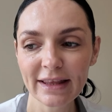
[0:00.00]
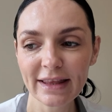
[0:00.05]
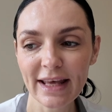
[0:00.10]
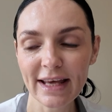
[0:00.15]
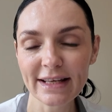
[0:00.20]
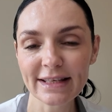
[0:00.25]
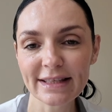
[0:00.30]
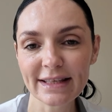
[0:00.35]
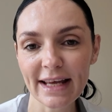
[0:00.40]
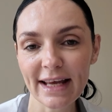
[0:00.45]

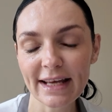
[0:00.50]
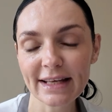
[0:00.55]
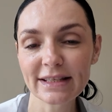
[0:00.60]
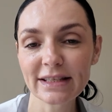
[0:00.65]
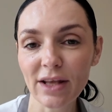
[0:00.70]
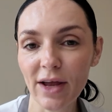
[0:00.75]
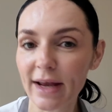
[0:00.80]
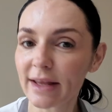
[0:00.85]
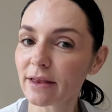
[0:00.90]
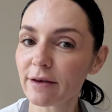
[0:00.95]
this is
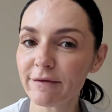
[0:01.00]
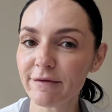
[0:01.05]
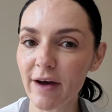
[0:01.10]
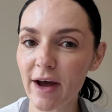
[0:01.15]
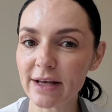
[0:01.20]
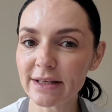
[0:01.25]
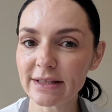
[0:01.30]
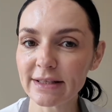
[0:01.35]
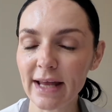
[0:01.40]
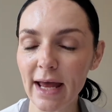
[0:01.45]
like the
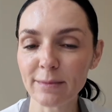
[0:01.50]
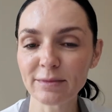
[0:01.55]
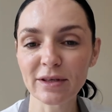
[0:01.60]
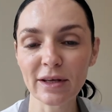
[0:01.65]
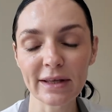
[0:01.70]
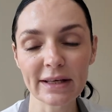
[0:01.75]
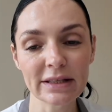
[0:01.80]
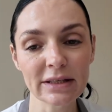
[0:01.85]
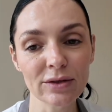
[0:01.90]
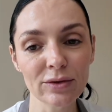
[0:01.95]
first step. So
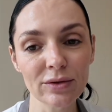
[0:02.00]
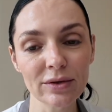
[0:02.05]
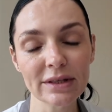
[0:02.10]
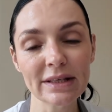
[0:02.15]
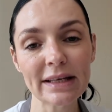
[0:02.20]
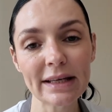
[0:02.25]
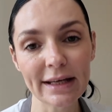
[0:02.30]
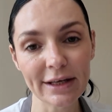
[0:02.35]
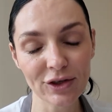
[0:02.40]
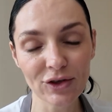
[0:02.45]
this sauce
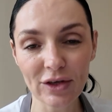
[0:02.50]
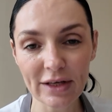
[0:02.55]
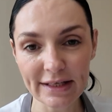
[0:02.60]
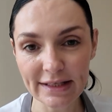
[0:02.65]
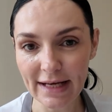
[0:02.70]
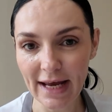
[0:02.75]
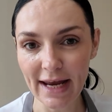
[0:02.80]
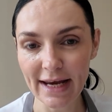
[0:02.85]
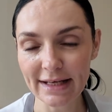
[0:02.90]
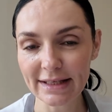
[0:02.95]
literally
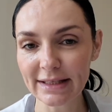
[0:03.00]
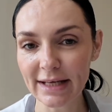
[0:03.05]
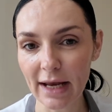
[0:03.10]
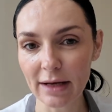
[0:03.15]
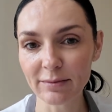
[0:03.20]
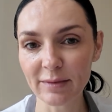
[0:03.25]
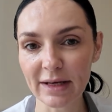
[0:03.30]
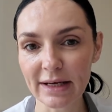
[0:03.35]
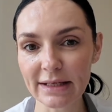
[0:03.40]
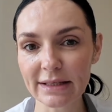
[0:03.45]
takes
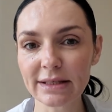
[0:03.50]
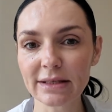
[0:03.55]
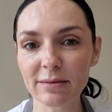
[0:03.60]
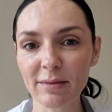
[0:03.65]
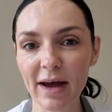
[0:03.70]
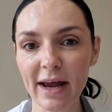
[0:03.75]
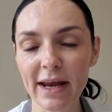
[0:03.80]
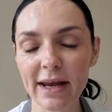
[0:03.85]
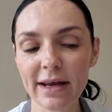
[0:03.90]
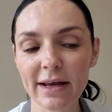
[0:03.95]
10 minutes to
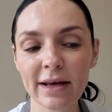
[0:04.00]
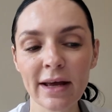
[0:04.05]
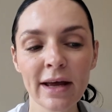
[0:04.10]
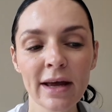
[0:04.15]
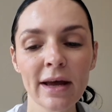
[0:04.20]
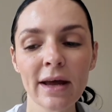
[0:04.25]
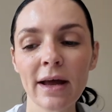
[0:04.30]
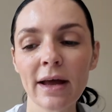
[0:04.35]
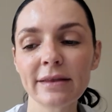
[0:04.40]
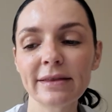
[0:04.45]
make.
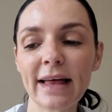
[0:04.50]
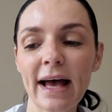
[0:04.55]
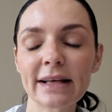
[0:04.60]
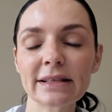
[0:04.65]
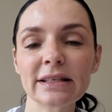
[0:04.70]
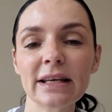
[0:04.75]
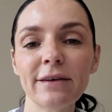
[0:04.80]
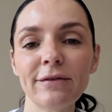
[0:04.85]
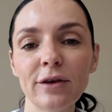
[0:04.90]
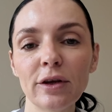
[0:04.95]

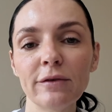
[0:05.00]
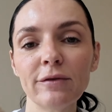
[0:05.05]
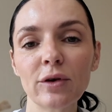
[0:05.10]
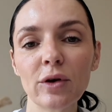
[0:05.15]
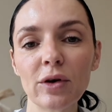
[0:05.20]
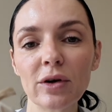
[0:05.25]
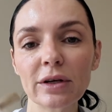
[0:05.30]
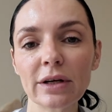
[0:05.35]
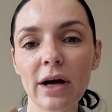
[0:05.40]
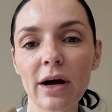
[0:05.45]
That's if you've
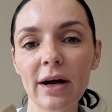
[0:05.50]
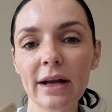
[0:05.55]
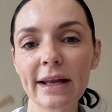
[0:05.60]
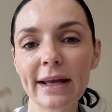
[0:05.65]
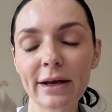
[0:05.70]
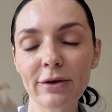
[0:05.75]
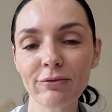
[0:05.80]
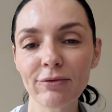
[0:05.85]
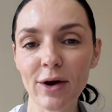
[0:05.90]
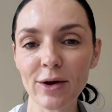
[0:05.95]
got
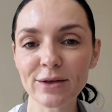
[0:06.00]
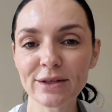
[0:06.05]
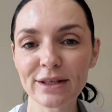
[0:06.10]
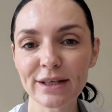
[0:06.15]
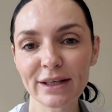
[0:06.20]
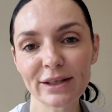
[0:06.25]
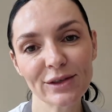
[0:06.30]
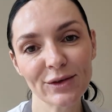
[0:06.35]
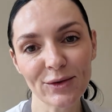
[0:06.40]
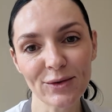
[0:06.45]
garlic
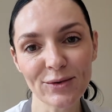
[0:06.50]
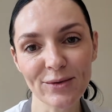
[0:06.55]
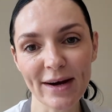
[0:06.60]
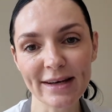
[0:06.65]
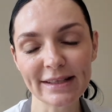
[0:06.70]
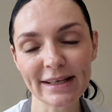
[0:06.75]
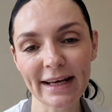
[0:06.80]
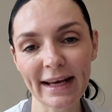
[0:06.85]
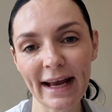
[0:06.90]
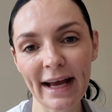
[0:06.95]
roasted
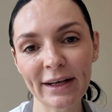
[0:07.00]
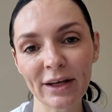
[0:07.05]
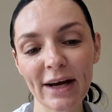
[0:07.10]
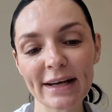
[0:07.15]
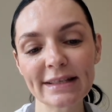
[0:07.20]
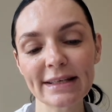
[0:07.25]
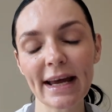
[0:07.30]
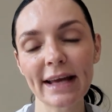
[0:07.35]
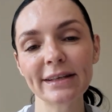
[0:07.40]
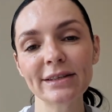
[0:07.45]
already. And I
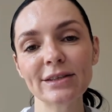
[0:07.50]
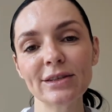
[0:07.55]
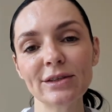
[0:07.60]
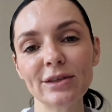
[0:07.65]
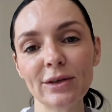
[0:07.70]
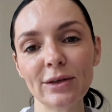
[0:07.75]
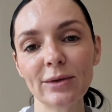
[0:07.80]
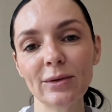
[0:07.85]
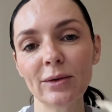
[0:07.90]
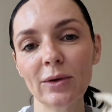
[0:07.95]
tend to
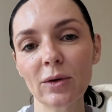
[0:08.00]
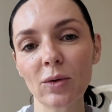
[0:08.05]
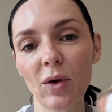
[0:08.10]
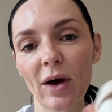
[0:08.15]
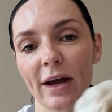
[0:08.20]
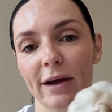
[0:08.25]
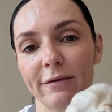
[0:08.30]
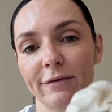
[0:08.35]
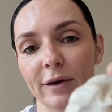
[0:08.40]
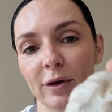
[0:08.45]
do
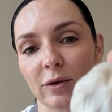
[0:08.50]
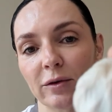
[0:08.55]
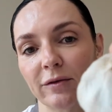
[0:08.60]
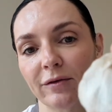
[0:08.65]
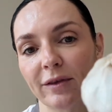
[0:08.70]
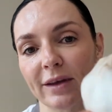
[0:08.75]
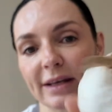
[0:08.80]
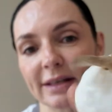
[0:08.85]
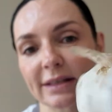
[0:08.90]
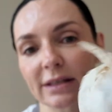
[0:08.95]
quite a few of
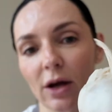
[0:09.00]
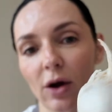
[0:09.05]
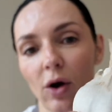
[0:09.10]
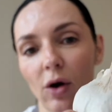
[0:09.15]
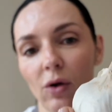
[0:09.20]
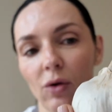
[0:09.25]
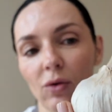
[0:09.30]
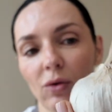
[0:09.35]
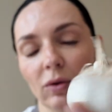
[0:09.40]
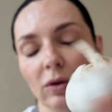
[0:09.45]
these
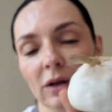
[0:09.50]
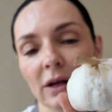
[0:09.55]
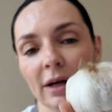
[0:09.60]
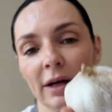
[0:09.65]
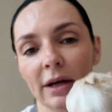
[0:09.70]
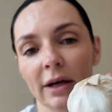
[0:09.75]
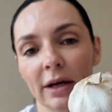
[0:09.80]
whole